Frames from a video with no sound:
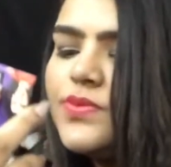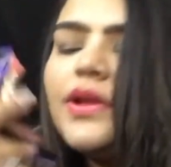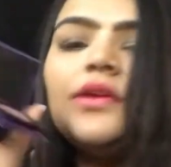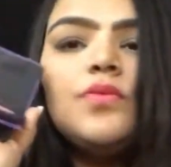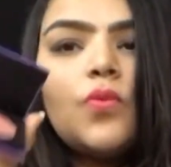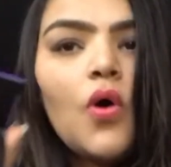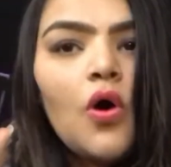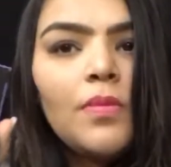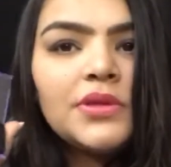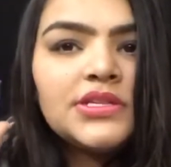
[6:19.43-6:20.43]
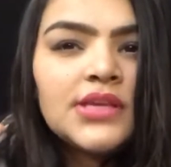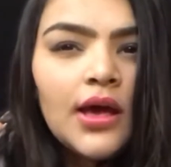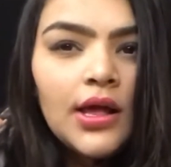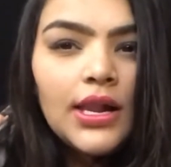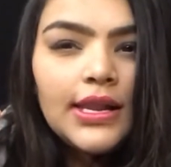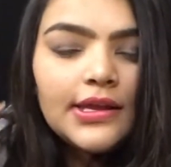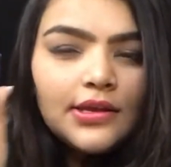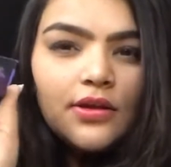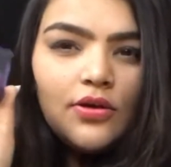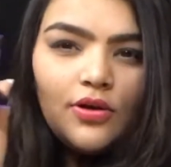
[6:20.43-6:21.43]
it's very warm, it's like
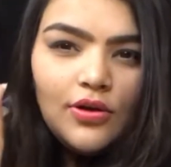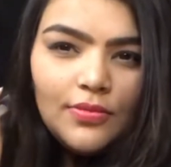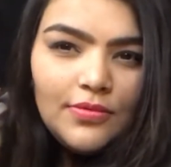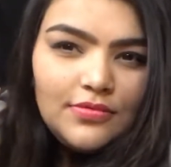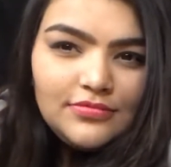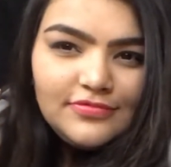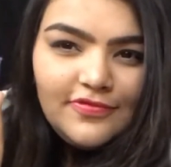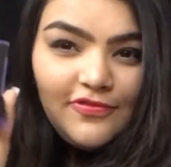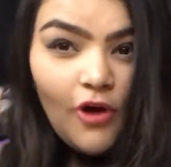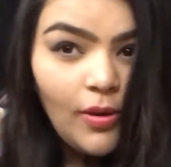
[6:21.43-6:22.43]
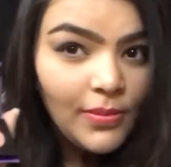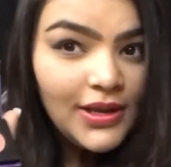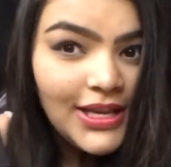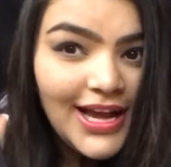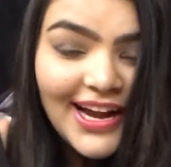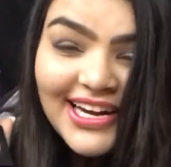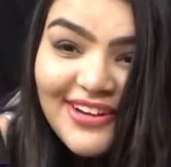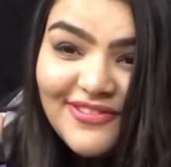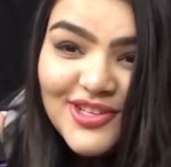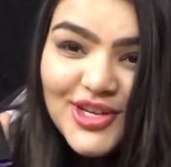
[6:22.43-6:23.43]
formal
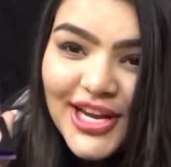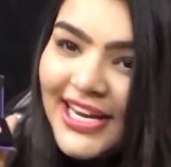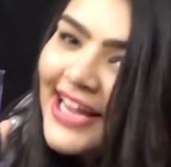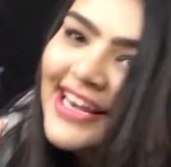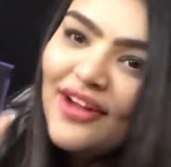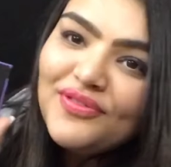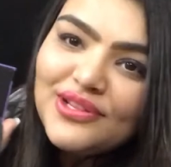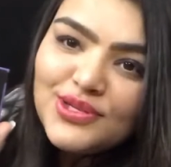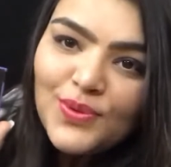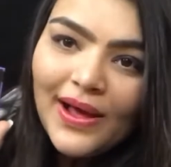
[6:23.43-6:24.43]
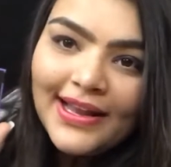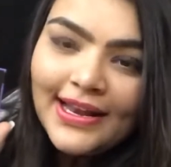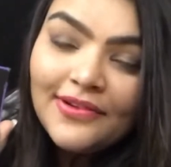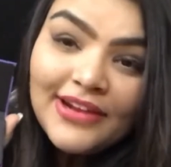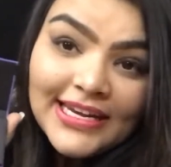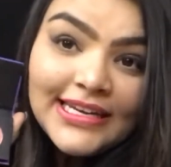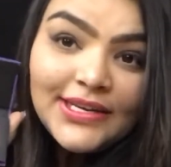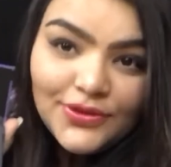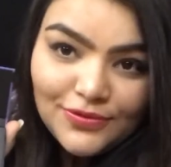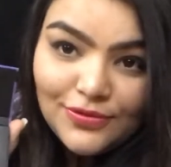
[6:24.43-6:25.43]
kind of a shade. I love this one, I really
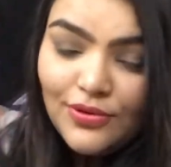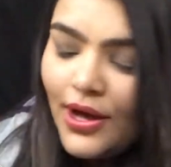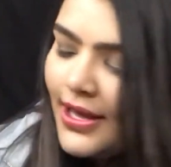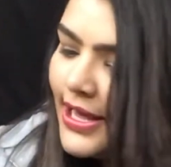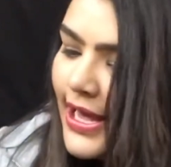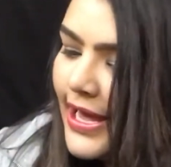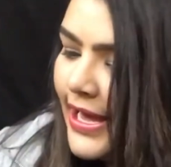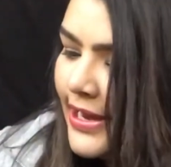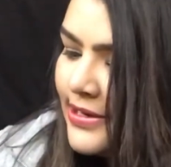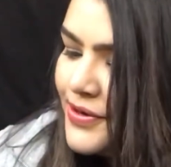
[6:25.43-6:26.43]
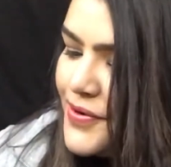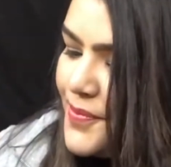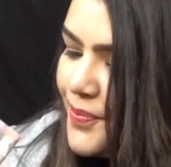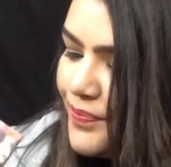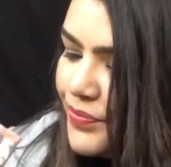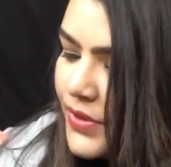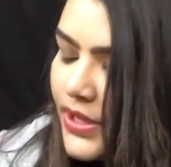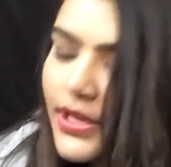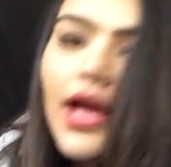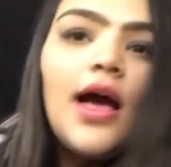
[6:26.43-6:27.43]
do. And
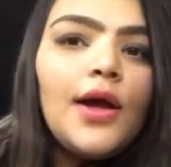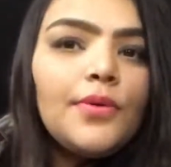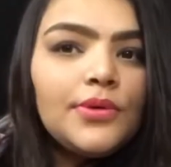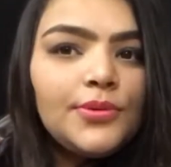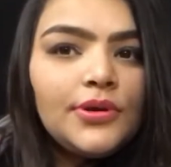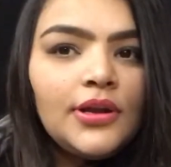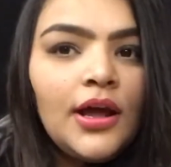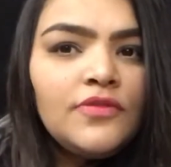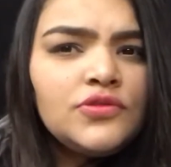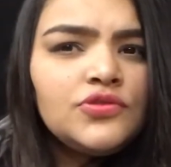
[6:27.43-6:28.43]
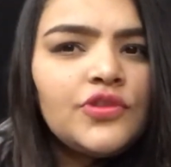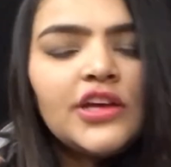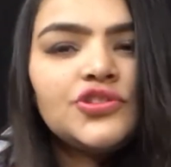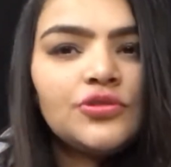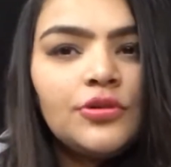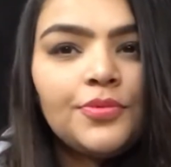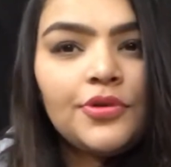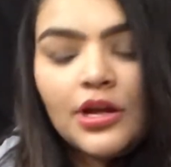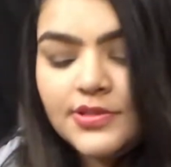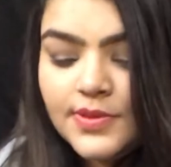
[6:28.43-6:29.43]
yeah, I would love to try Sugar
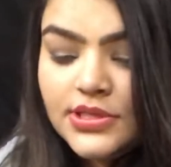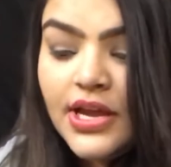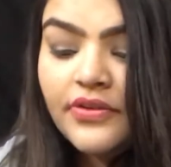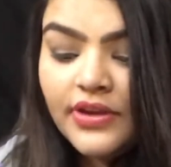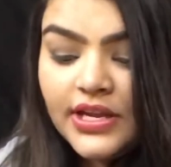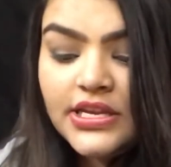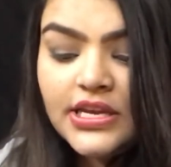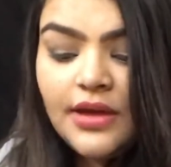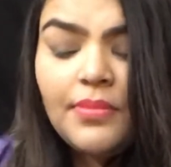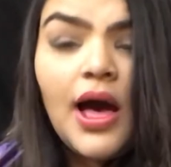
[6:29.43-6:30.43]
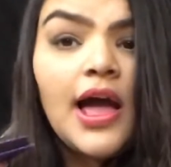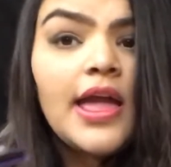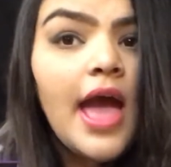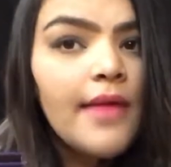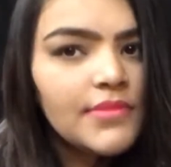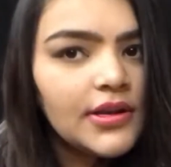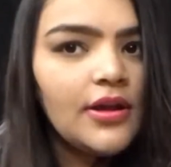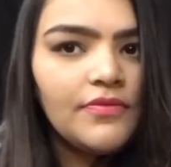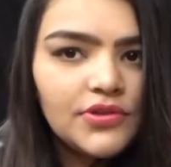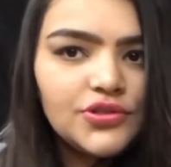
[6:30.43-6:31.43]
products, because I am in
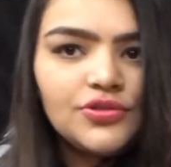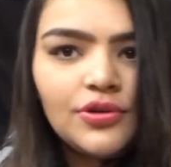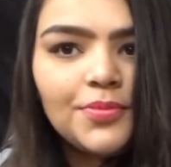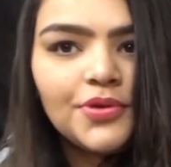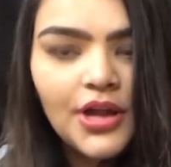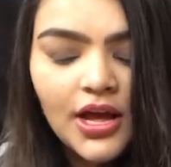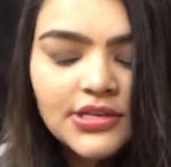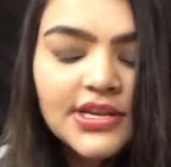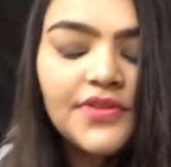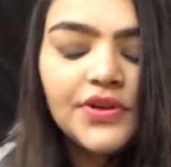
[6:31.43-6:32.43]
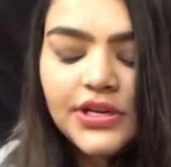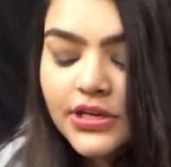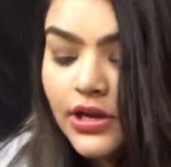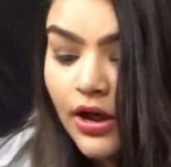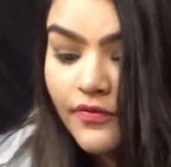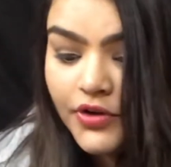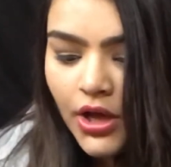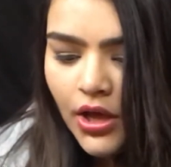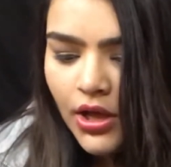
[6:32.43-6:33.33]
love with Sugar products. I really loved